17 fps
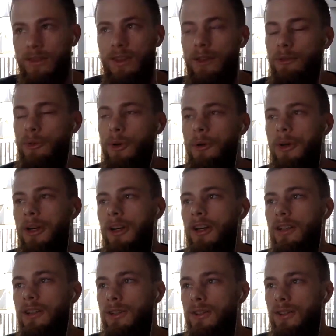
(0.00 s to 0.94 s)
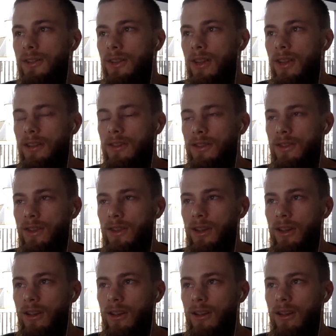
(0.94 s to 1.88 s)
everywhere else. It's
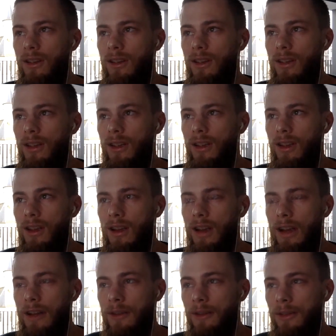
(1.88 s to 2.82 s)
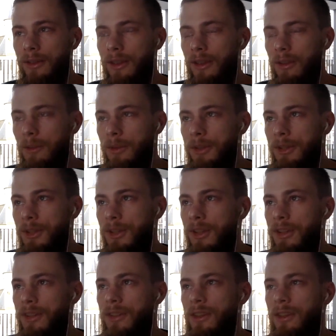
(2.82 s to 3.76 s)
I don't think we should
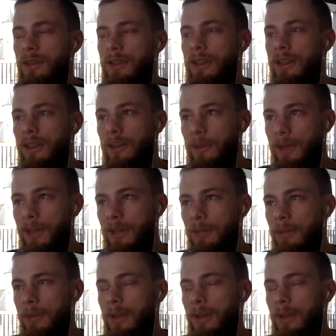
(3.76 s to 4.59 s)
necessarily limit it,